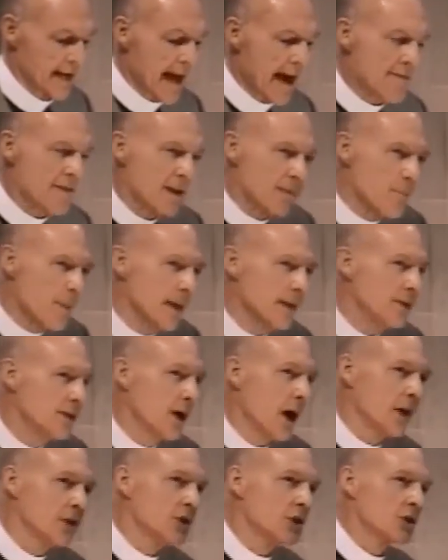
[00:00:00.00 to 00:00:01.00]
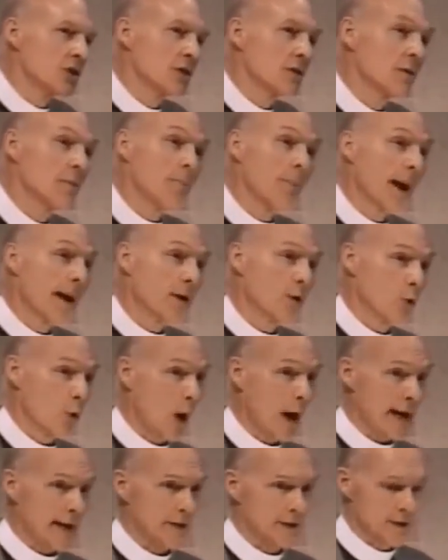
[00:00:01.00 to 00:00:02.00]
Having been touched by
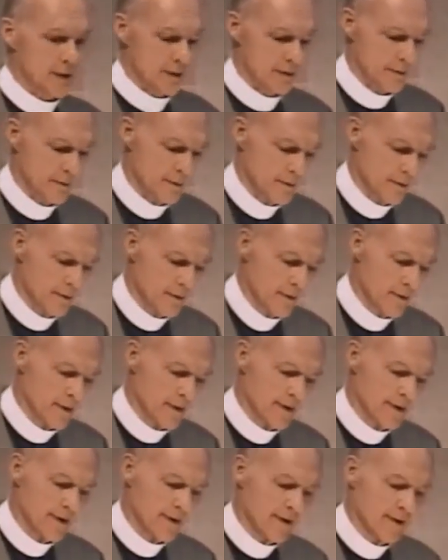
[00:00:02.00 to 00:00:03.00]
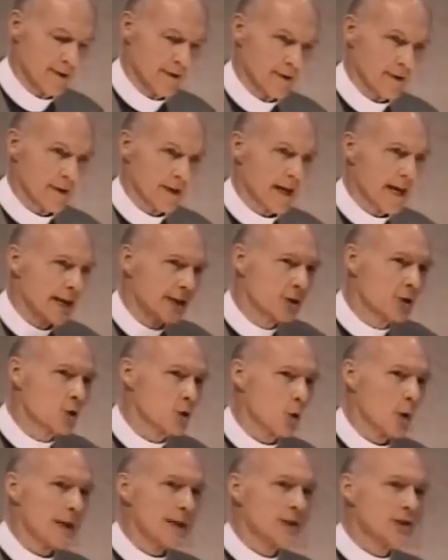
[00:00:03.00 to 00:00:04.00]
grace, he
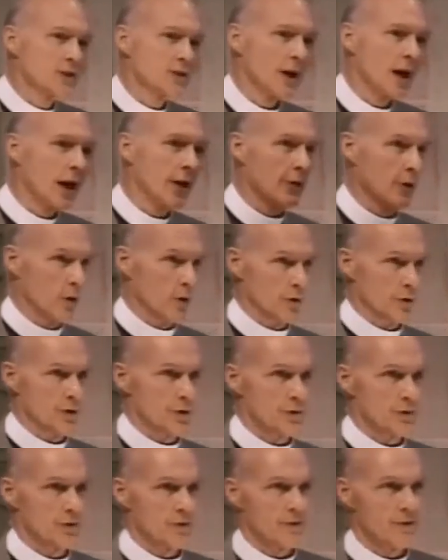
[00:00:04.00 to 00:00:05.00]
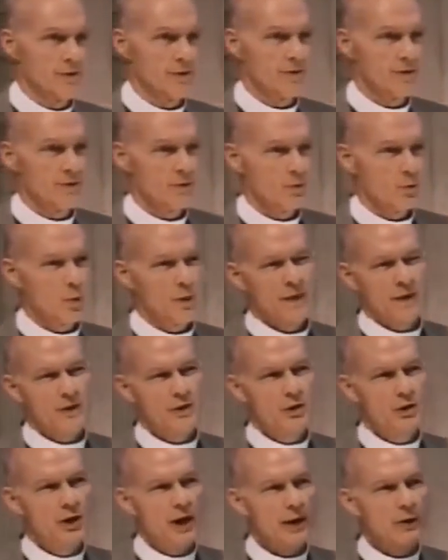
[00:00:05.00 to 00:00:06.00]
treats others with a
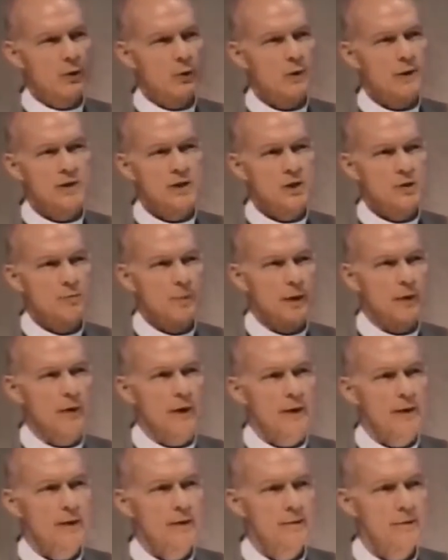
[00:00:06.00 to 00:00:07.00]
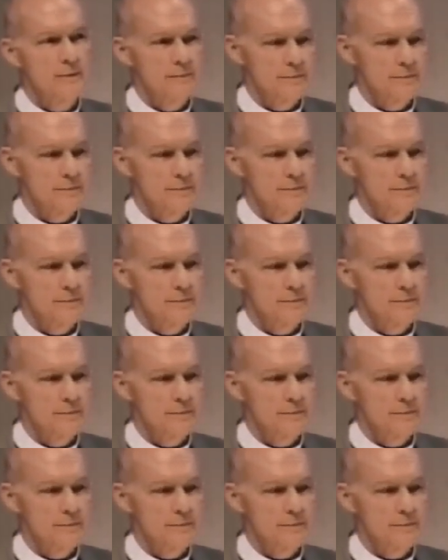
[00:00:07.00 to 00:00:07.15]
generous spirit.